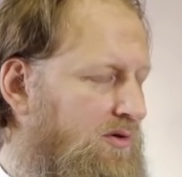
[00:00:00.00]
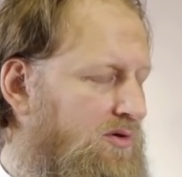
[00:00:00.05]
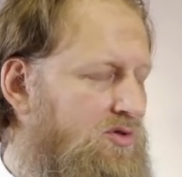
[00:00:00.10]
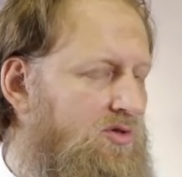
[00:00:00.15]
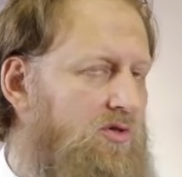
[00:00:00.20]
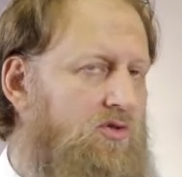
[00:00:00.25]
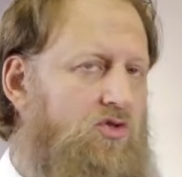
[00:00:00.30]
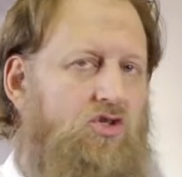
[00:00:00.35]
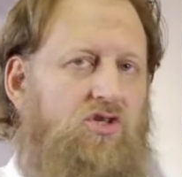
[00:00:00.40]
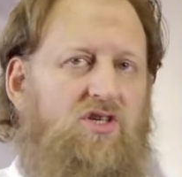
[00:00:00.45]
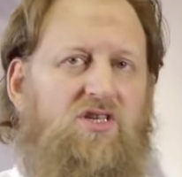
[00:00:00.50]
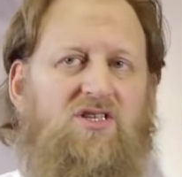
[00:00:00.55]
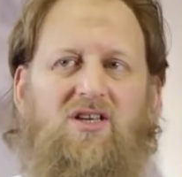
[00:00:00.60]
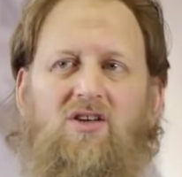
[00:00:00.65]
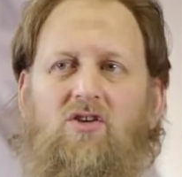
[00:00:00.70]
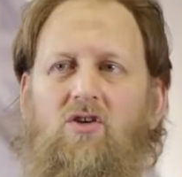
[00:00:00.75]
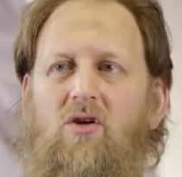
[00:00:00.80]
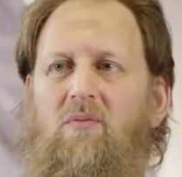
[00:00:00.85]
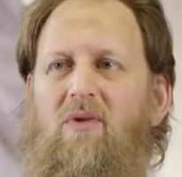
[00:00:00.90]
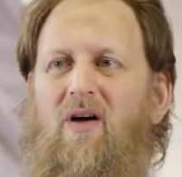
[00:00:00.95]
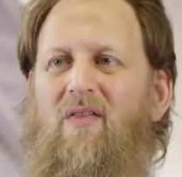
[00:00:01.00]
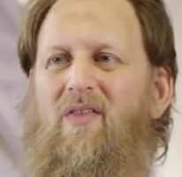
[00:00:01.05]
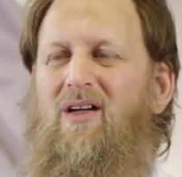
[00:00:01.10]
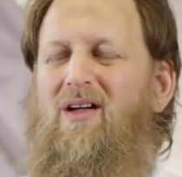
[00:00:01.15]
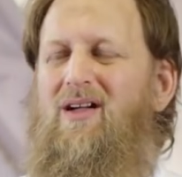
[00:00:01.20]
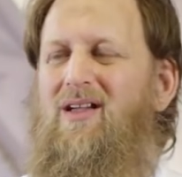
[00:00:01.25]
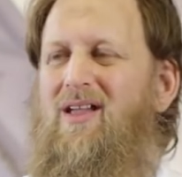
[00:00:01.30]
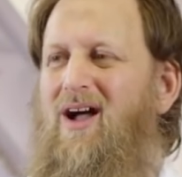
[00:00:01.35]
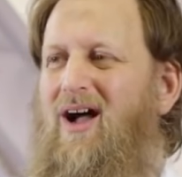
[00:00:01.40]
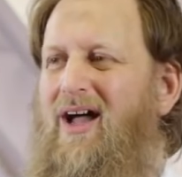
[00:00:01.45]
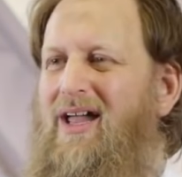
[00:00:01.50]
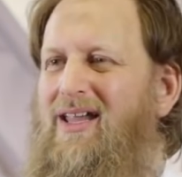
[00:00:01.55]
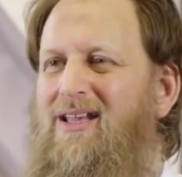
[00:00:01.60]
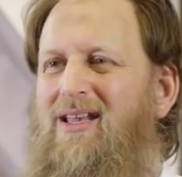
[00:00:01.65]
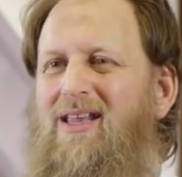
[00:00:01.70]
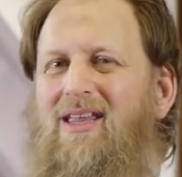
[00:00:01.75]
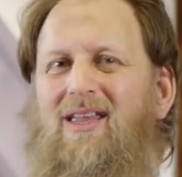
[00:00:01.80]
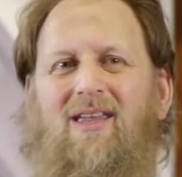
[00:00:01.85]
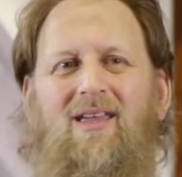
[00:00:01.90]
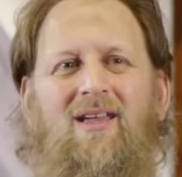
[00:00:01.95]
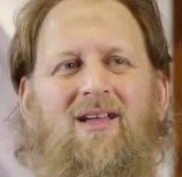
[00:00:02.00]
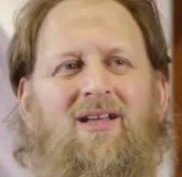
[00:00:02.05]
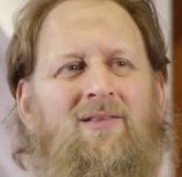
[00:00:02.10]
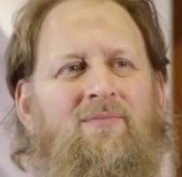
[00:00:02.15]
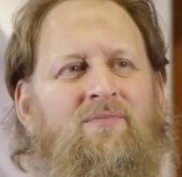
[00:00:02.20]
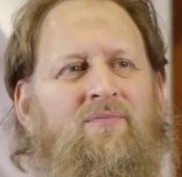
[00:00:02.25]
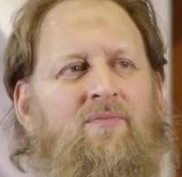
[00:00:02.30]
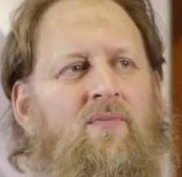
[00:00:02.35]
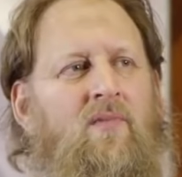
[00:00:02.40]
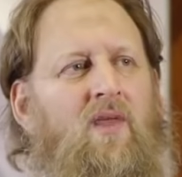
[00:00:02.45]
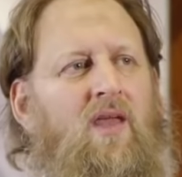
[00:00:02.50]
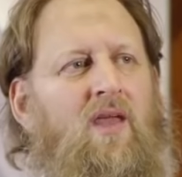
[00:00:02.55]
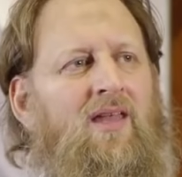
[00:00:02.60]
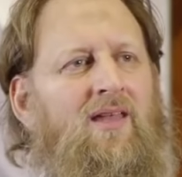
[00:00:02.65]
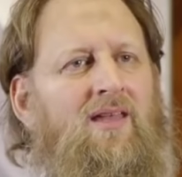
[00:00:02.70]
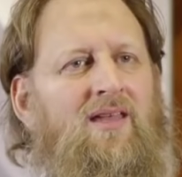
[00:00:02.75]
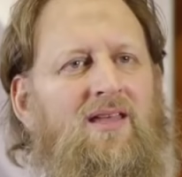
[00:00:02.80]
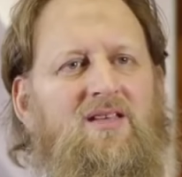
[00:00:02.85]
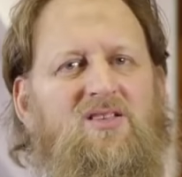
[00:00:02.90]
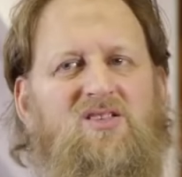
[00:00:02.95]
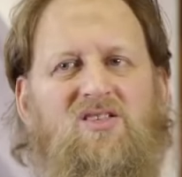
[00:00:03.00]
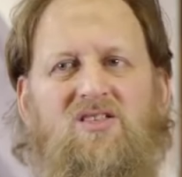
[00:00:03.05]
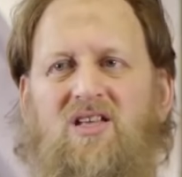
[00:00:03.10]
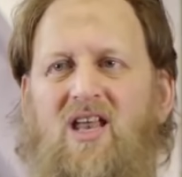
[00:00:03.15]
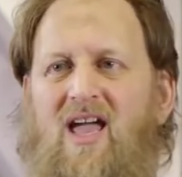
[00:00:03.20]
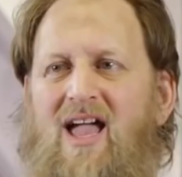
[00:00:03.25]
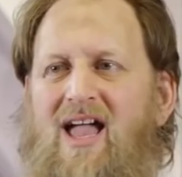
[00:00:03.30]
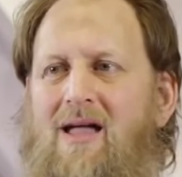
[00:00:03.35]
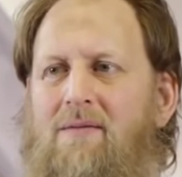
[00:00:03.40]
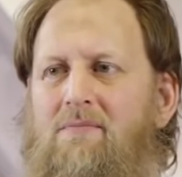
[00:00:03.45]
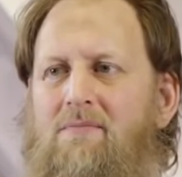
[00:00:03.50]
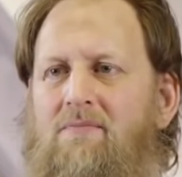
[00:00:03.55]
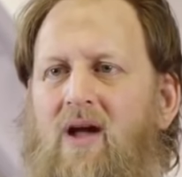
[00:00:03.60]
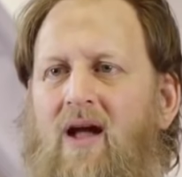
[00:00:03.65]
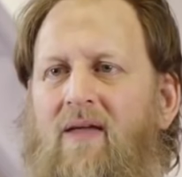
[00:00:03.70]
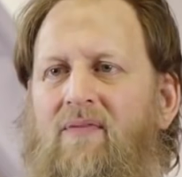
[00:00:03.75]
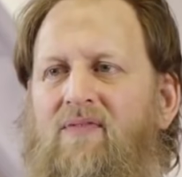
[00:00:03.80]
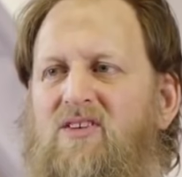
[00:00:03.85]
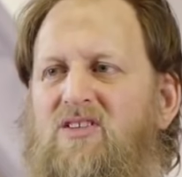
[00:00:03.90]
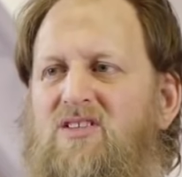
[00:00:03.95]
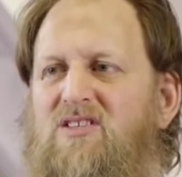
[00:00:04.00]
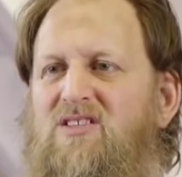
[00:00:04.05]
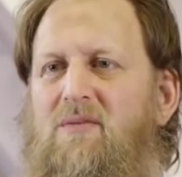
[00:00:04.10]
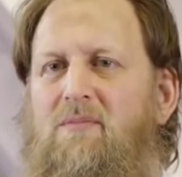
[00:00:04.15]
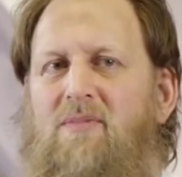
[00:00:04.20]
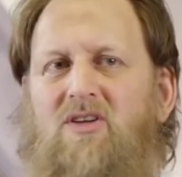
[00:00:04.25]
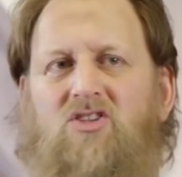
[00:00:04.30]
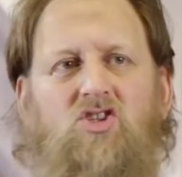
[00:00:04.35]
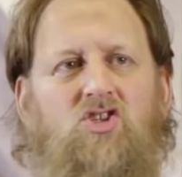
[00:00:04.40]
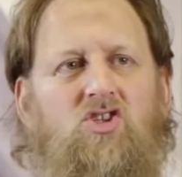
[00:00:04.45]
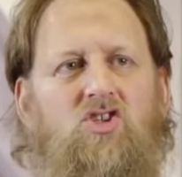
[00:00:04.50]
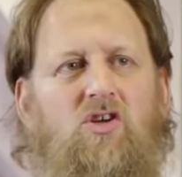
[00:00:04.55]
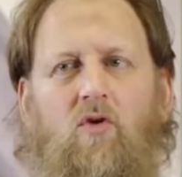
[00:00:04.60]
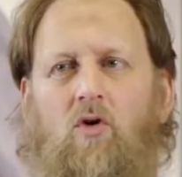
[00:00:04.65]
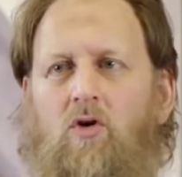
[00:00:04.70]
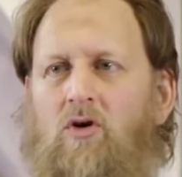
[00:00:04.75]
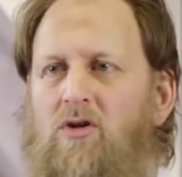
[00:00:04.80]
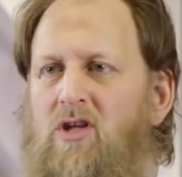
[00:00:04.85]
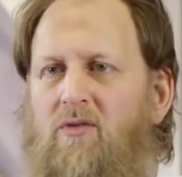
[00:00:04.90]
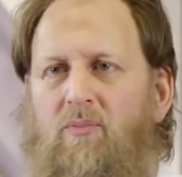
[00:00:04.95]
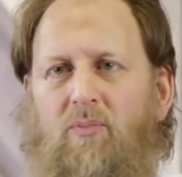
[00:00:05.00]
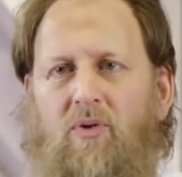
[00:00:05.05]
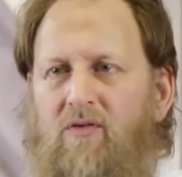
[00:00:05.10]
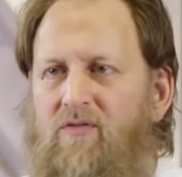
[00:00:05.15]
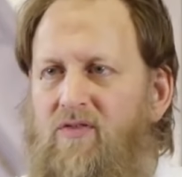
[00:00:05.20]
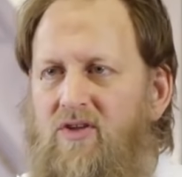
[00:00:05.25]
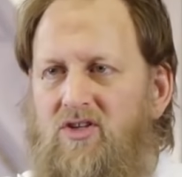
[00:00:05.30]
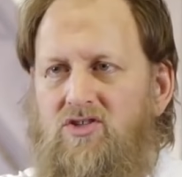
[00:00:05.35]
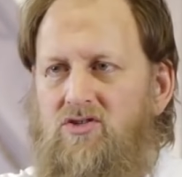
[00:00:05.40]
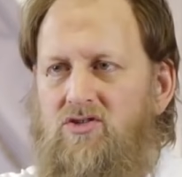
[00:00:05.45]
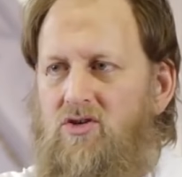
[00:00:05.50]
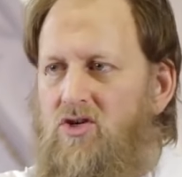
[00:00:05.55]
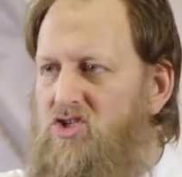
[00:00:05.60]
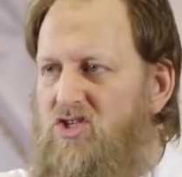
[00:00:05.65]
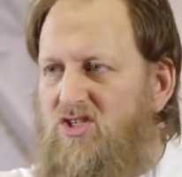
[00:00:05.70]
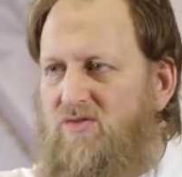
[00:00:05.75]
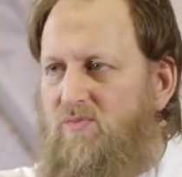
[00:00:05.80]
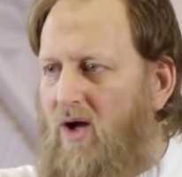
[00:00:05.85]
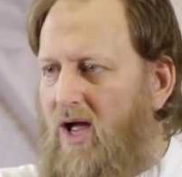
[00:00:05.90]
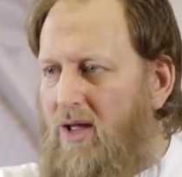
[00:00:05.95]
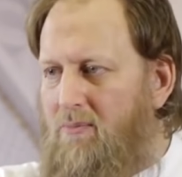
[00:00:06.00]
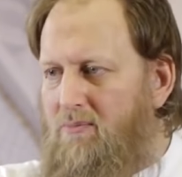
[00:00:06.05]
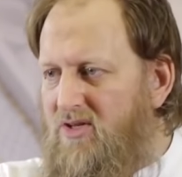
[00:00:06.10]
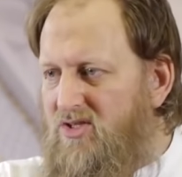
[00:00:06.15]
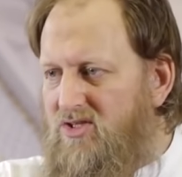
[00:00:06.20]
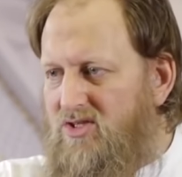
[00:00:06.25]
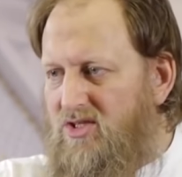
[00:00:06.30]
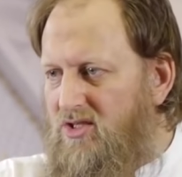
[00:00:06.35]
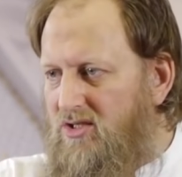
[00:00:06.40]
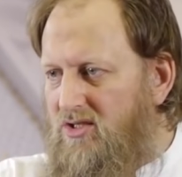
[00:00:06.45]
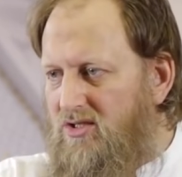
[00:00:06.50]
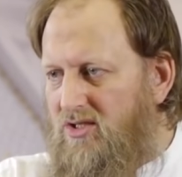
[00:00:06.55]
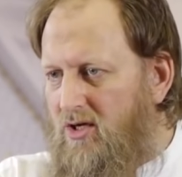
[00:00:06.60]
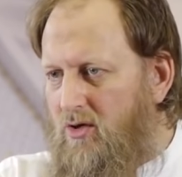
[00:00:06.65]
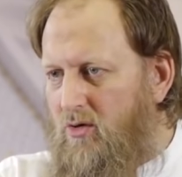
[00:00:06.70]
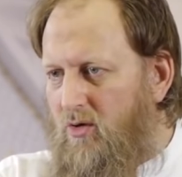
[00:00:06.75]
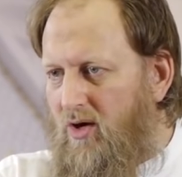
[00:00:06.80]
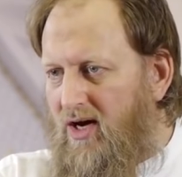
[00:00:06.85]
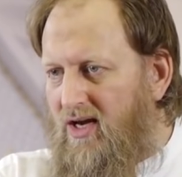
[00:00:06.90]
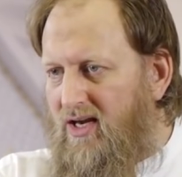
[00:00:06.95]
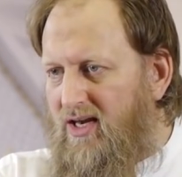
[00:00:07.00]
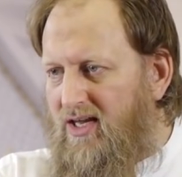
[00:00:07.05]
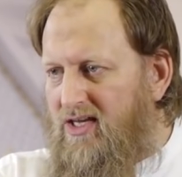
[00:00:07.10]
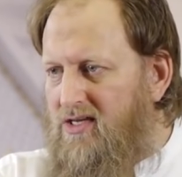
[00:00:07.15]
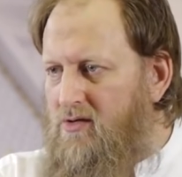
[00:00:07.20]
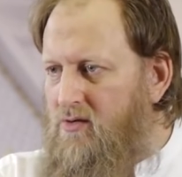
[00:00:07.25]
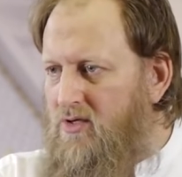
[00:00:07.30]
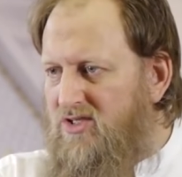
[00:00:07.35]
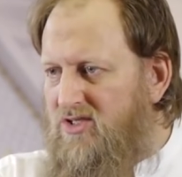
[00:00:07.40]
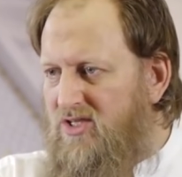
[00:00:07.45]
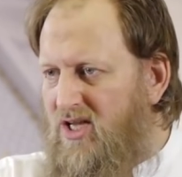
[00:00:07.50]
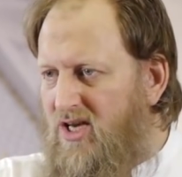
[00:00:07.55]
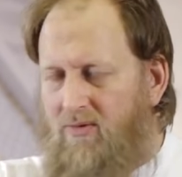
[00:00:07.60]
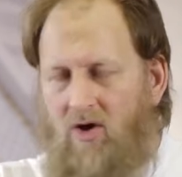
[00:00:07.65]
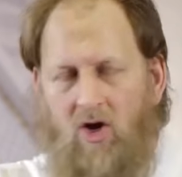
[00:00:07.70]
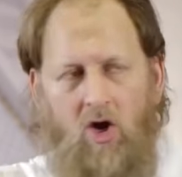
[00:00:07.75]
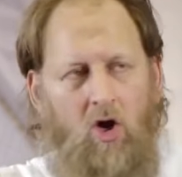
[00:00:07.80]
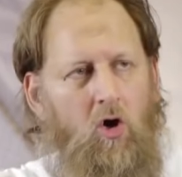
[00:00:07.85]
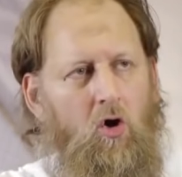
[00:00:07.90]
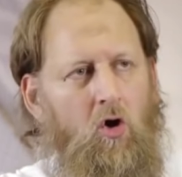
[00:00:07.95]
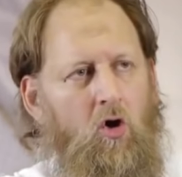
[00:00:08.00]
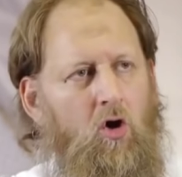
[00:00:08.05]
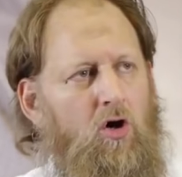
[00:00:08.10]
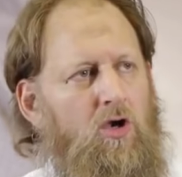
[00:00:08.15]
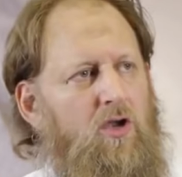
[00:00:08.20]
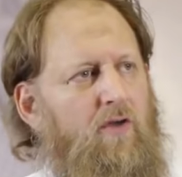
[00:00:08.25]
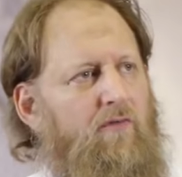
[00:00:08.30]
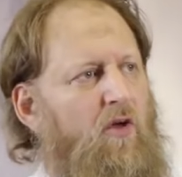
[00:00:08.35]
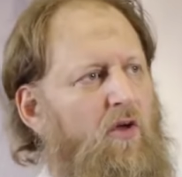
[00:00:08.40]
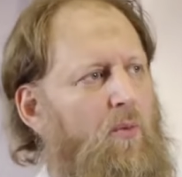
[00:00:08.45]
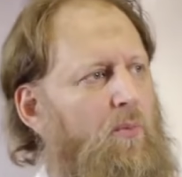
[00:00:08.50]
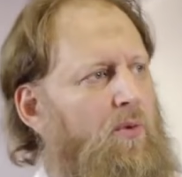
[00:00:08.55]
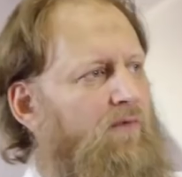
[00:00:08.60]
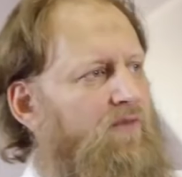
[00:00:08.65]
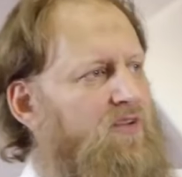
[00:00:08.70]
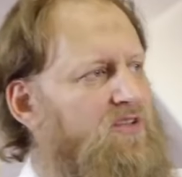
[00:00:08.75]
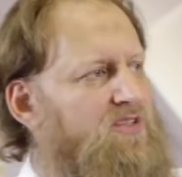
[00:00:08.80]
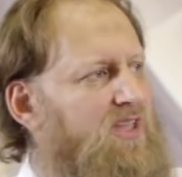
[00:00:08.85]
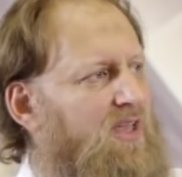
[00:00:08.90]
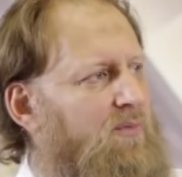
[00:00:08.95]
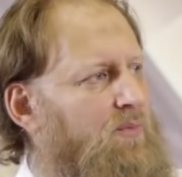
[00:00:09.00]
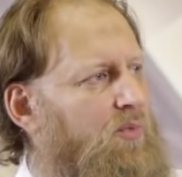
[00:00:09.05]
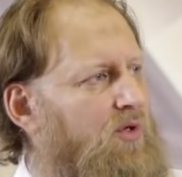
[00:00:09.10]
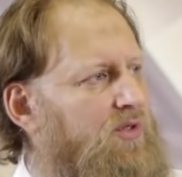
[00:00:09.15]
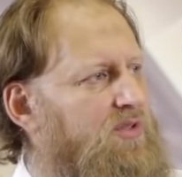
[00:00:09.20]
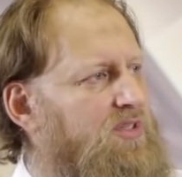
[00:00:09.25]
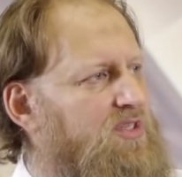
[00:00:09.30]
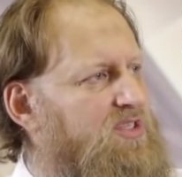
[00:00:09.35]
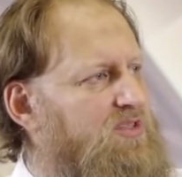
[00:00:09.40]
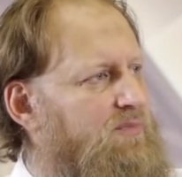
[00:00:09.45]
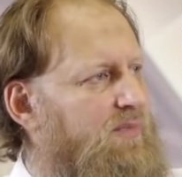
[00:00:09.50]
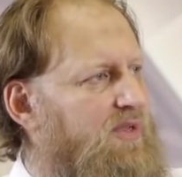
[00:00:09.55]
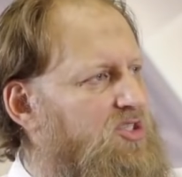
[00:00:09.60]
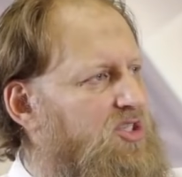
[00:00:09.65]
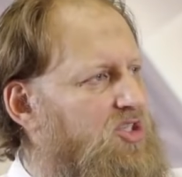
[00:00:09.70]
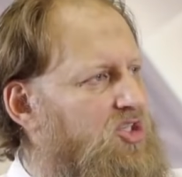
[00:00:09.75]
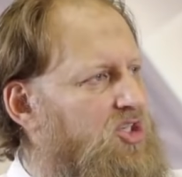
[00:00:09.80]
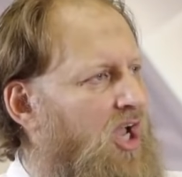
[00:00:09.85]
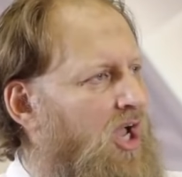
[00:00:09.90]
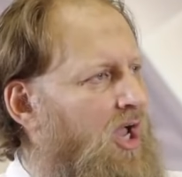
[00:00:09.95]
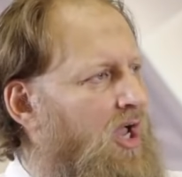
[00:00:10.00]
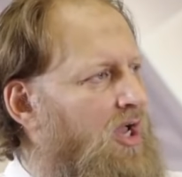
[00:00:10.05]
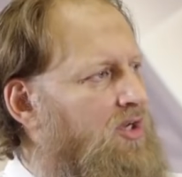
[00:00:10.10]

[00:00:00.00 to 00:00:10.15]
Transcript: So treating your mother kindly in Islam, and this is the message of all the prophets, not just Muhammad sallallahu alayhi wasallam, all of the prophets, they brought this message.